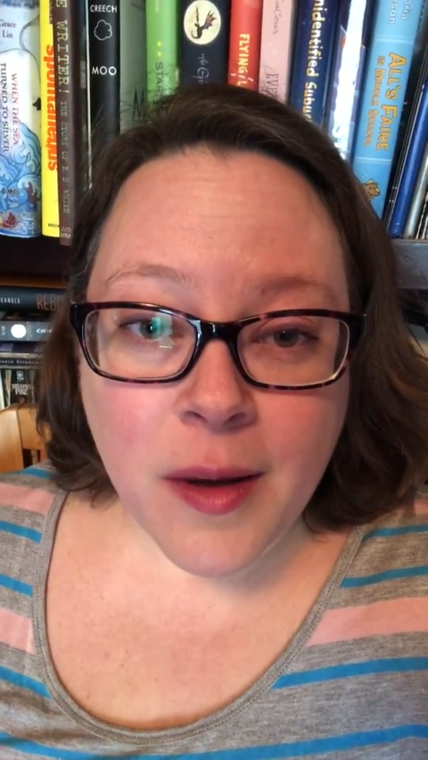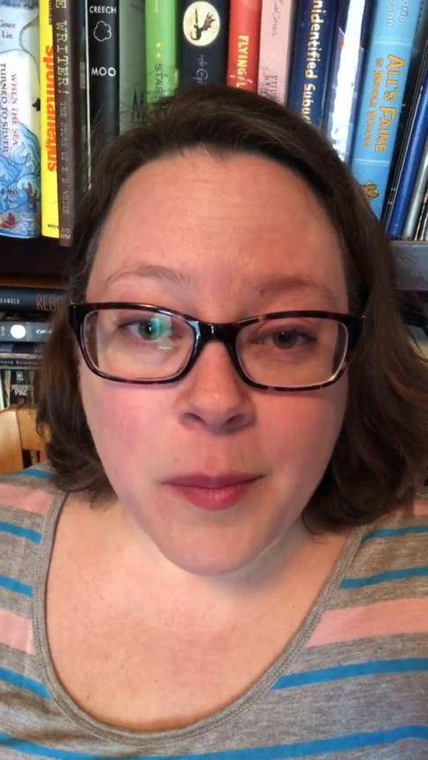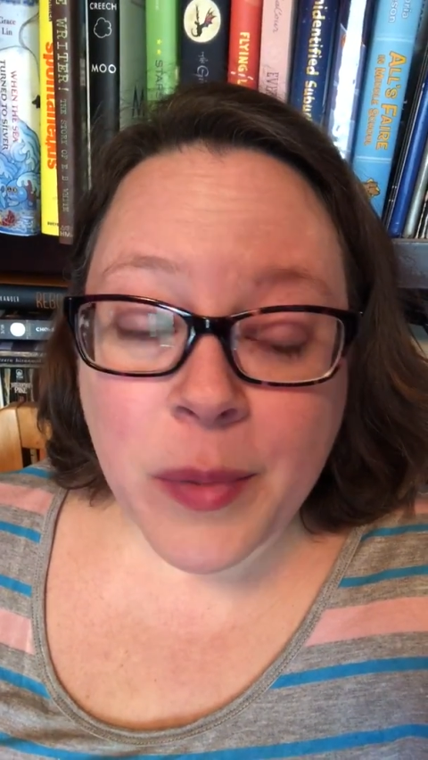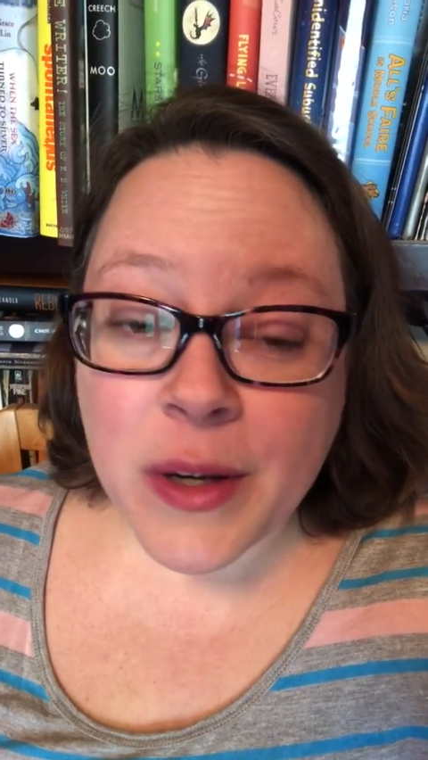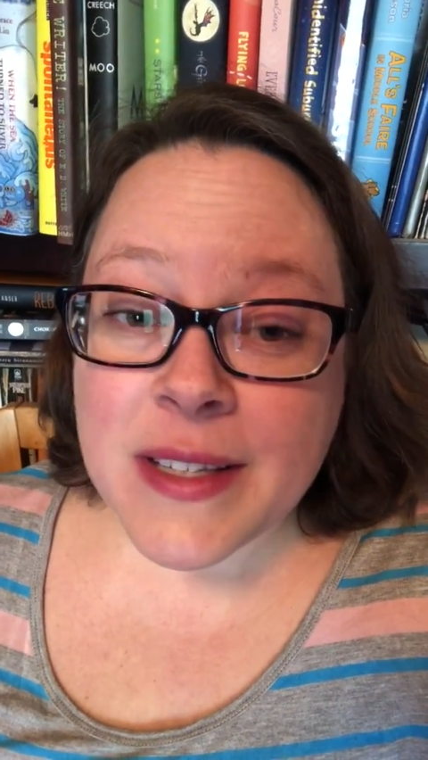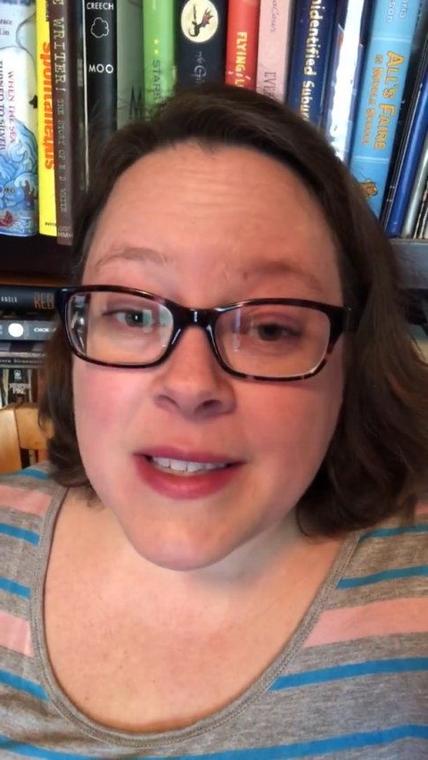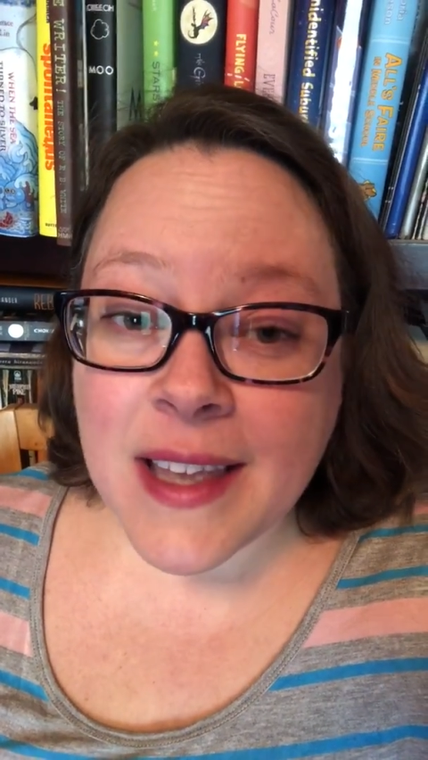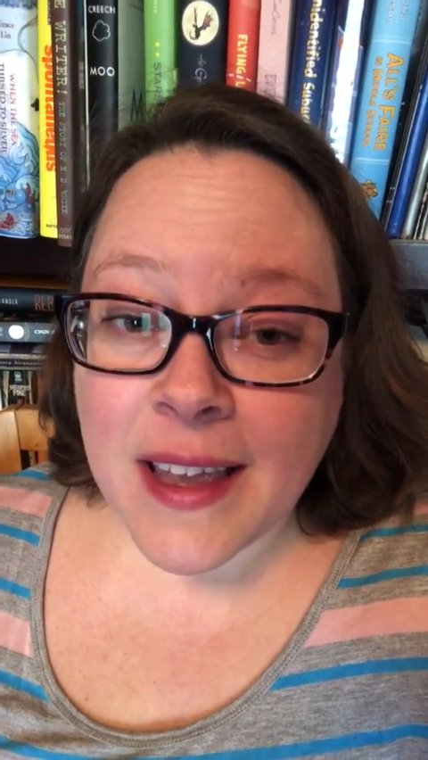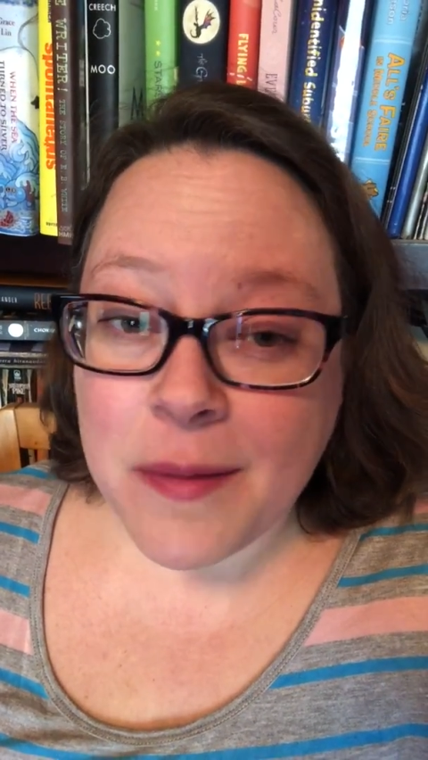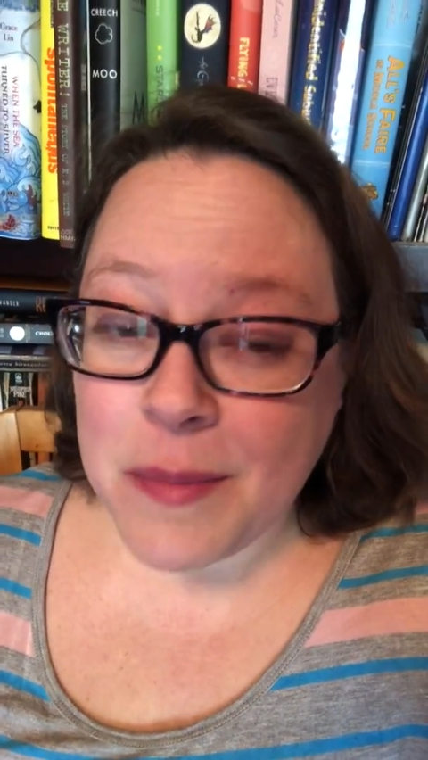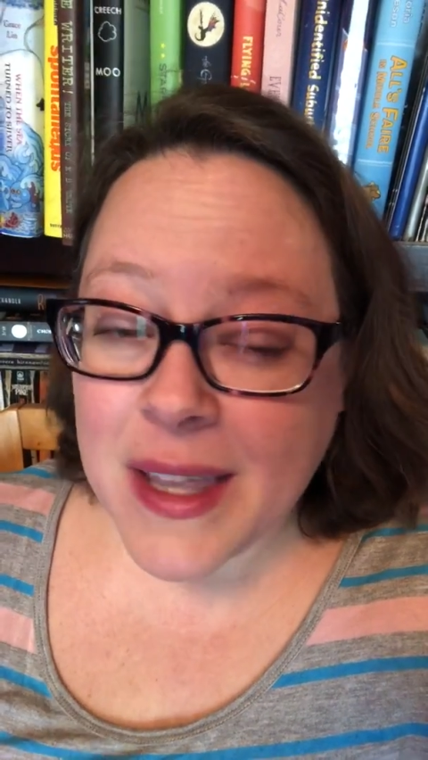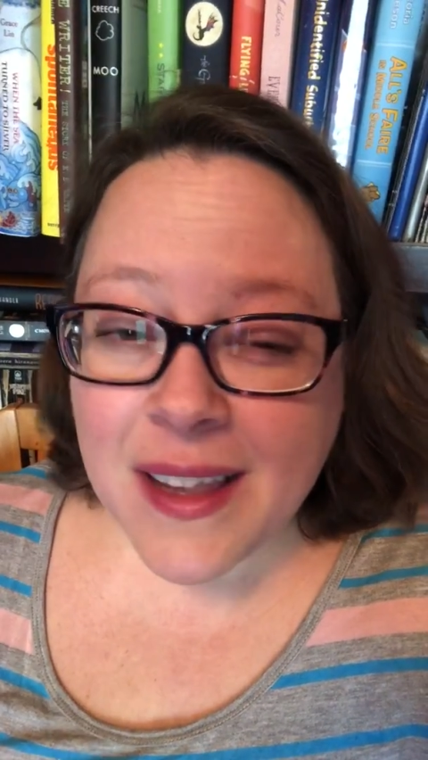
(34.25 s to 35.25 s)
books that
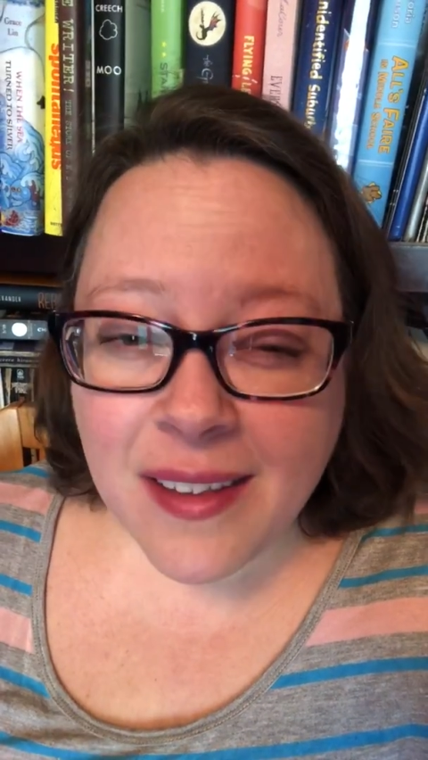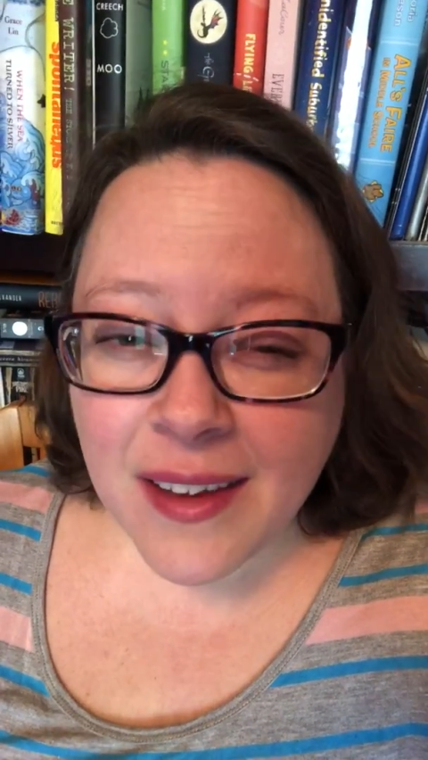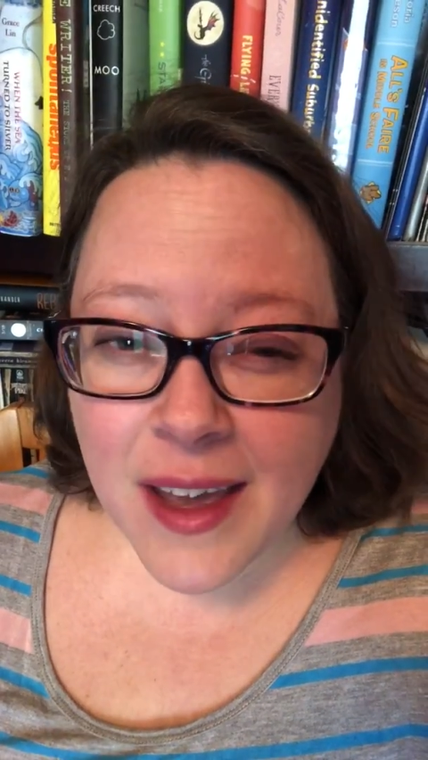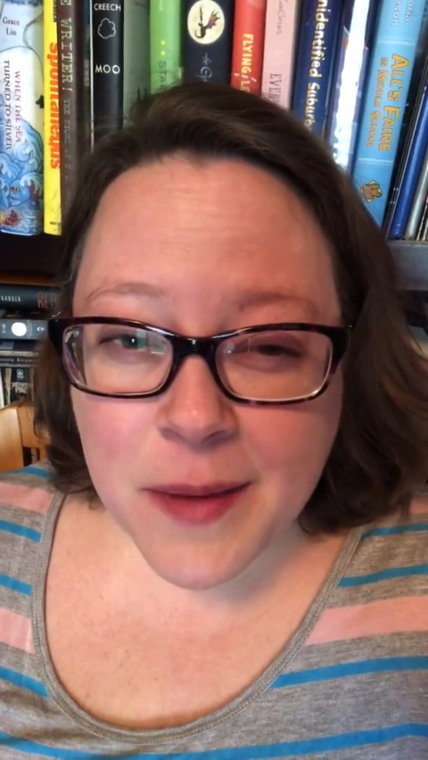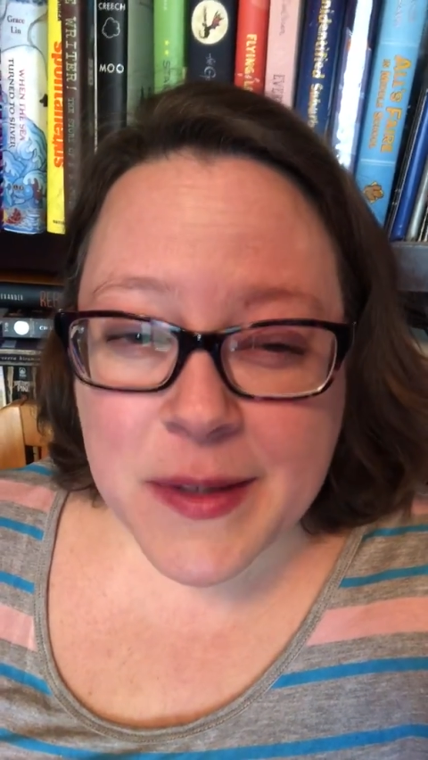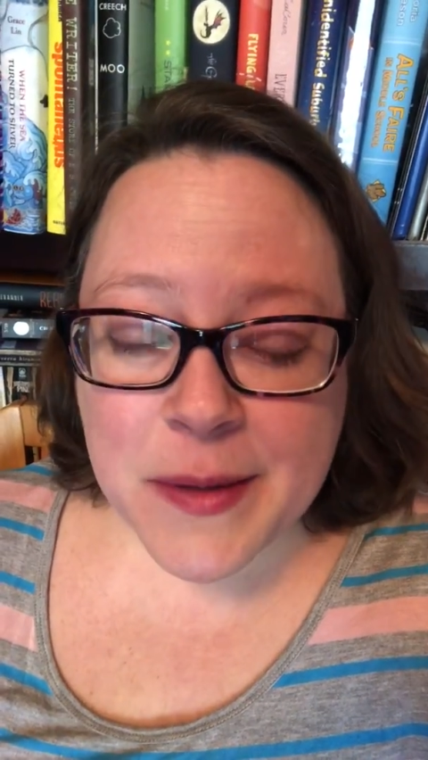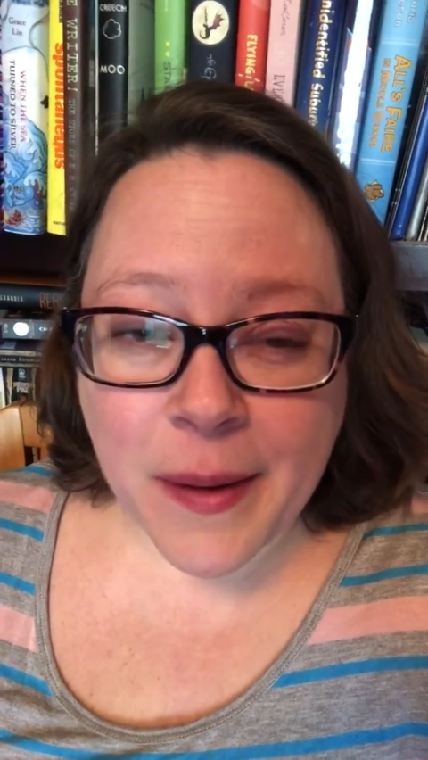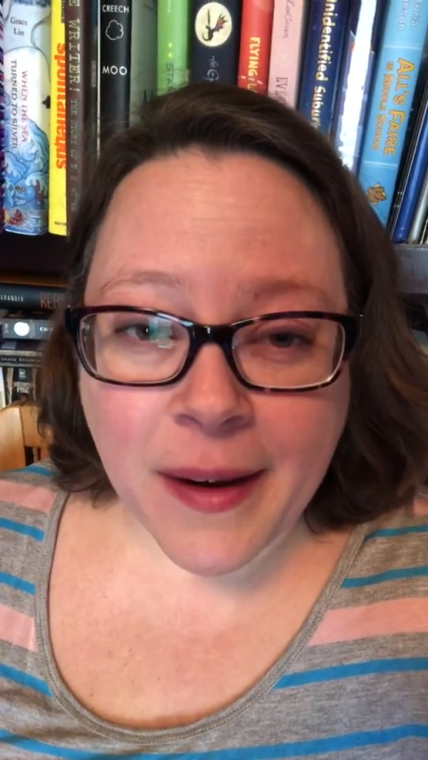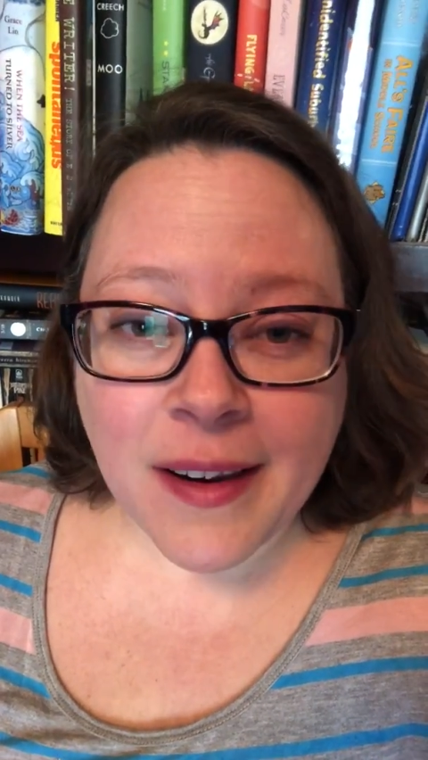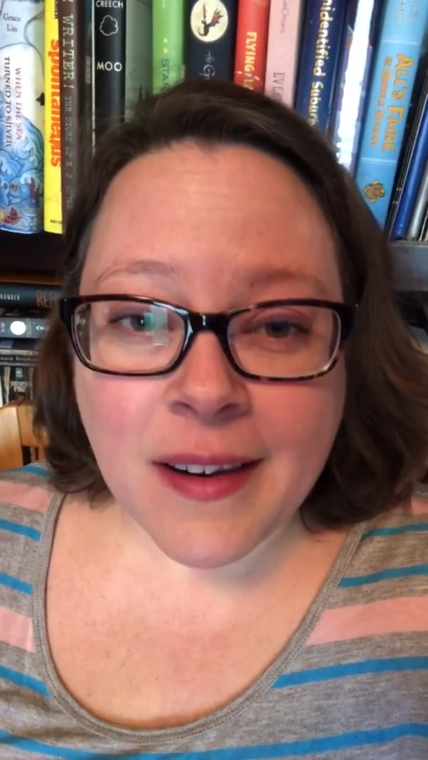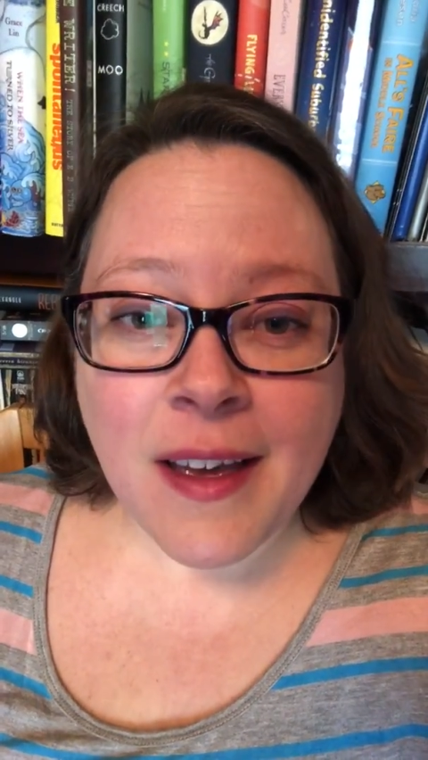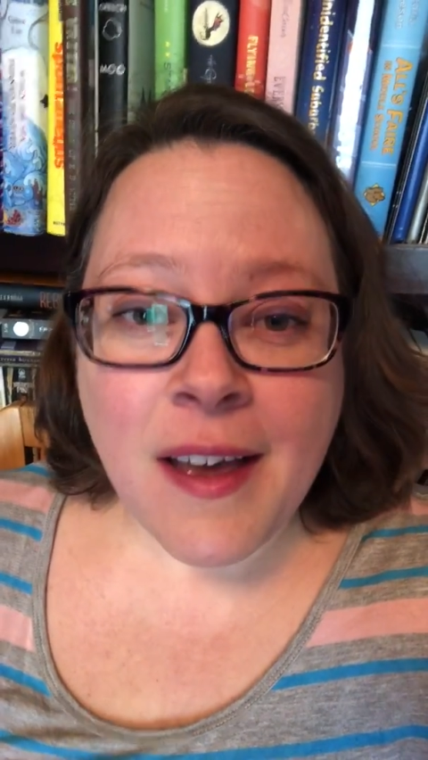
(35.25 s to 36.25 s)
immediately came to
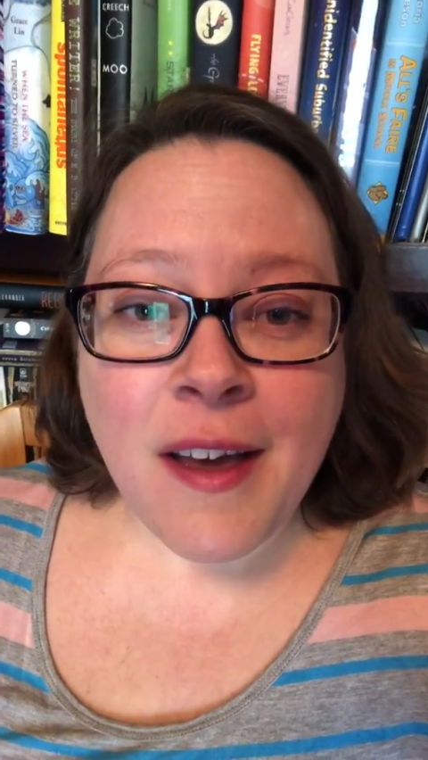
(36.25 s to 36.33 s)
mind